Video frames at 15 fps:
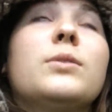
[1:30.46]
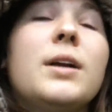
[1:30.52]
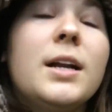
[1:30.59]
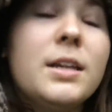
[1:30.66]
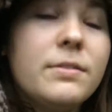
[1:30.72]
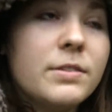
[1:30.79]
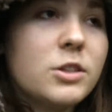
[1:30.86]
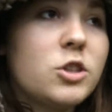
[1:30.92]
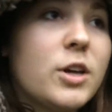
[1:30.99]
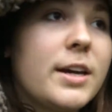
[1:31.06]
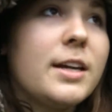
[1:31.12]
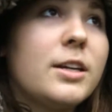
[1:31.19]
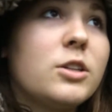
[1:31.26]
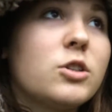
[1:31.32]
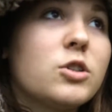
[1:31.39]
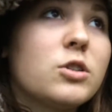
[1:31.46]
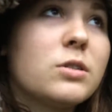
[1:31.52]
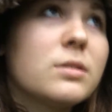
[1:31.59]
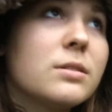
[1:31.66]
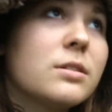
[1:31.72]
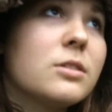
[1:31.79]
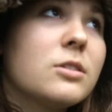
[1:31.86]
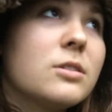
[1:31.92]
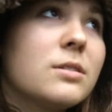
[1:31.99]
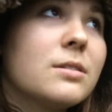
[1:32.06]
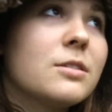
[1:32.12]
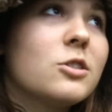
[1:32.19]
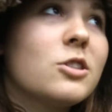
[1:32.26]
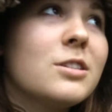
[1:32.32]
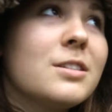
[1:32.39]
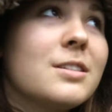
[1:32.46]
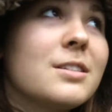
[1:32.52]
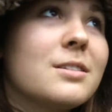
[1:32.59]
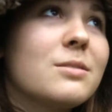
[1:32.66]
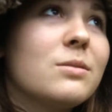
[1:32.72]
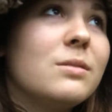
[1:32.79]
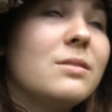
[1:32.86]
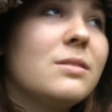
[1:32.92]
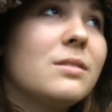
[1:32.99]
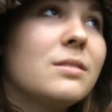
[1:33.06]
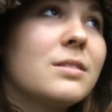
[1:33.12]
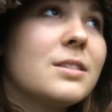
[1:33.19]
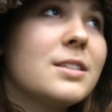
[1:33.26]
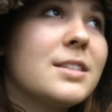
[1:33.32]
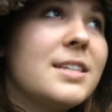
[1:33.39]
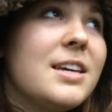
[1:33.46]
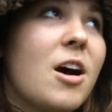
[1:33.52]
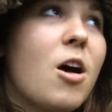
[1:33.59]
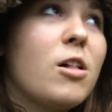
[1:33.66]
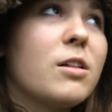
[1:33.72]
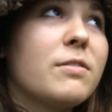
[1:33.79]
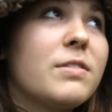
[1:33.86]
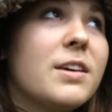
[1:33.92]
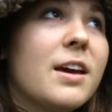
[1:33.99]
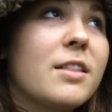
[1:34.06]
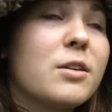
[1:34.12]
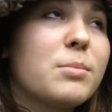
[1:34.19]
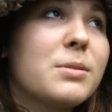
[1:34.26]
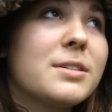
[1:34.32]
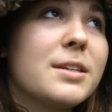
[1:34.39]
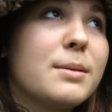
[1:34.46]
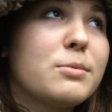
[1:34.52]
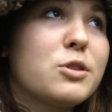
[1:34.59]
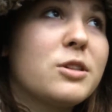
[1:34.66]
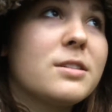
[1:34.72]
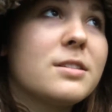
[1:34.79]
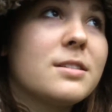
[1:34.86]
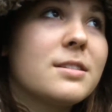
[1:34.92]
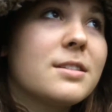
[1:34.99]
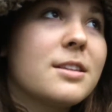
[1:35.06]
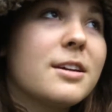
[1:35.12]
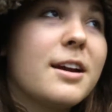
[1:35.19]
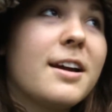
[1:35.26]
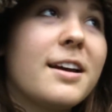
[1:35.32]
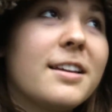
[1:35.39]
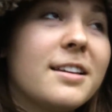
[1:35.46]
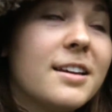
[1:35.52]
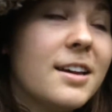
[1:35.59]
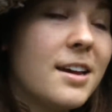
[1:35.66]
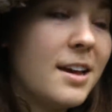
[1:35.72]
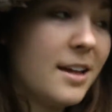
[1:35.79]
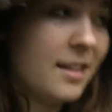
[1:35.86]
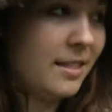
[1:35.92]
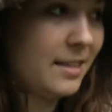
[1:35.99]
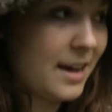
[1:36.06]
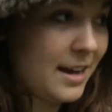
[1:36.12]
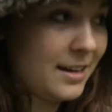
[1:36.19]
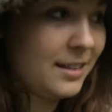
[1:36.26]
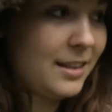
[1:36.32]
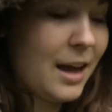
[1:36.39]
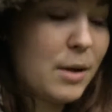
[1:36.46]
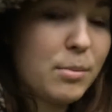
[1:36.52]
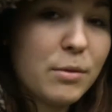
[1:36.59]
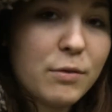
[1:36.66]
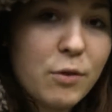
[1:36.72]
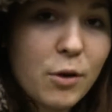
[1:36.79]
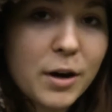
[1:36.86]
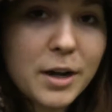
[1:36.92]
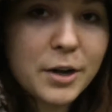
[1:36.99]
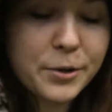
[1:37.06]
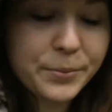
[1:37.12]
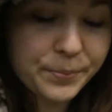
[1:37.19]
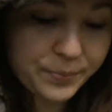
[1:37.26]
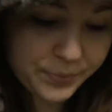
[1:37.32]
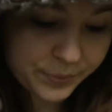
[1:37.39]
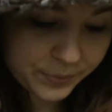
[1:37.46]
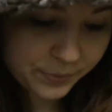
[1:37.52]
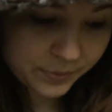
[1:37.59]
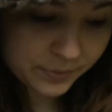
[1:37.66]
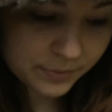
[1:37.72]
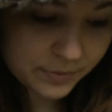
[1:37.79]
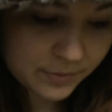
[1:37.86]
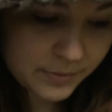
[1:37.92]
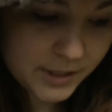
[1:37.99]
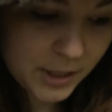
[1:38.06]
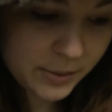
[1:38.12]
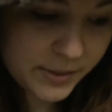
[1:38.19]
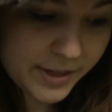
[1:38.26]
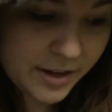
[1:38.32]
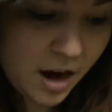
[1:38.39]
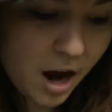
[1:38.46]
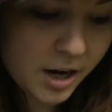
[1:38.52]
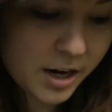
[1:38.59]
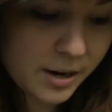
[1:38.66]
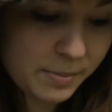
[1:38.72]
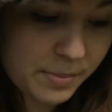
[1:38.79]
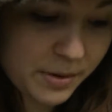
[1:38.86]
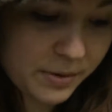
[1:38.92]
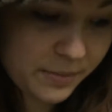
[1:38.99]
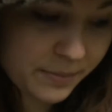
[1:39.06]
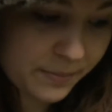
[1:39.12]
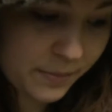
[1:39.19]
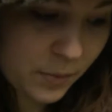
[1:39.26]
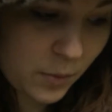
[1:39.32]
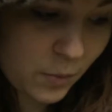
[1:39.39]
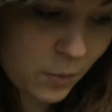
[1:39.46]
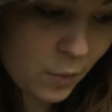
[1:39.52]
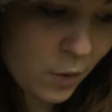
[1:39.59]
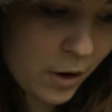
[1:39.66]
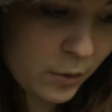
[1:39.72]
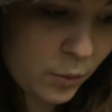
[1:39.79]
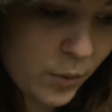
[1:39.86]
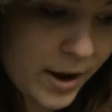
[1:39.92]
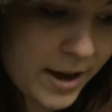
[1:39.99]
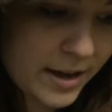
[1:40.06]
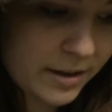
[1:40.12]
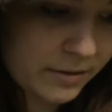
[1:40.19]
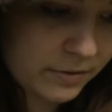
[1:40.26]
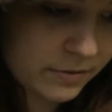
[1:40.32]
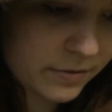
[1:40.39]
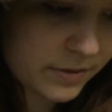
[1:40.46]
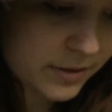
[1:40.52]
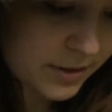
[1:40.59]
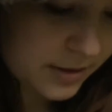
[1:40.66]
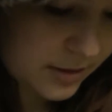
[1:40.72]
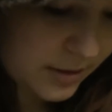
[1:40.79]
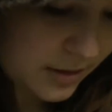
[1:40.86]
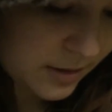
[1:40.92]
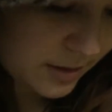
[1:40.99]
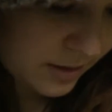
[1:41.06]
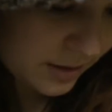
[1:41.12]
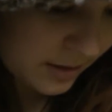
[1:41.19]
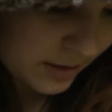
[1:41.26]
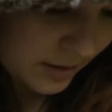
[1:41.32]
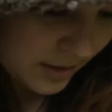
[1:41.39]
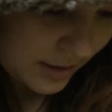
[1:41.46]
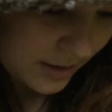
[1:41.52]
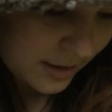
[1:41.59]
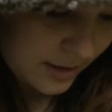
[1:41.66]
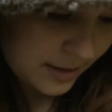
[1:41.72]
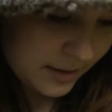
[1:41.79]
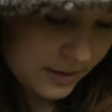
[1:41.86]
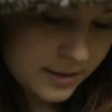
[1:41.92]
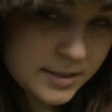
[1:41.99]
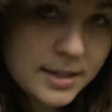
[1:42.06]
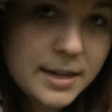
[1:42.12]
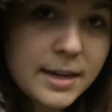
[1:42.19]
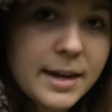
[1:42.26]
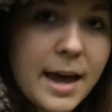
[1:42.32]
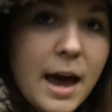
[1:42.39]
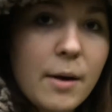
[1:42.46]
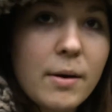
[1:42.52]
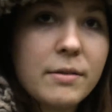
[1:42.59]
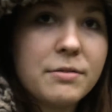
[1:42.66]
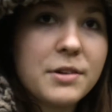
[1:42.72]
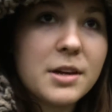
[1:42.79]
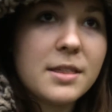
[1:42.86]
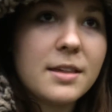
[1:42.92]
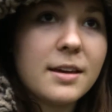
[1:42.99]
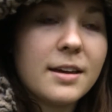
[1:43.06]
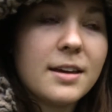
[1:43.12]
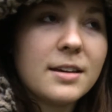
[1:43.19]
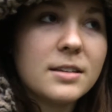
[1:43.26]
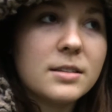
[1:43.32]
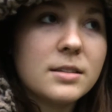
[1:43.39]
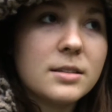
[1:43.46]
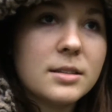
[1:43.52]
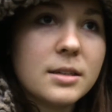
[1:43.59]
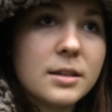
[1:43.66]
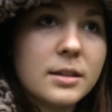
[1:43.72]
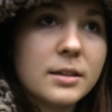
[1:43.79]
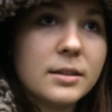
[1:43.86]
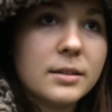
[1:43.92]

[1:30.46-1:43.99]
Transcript: Not even change. Just see all of the other perceptions that lie before you. Don't get caught up in one way of seeing how everything is.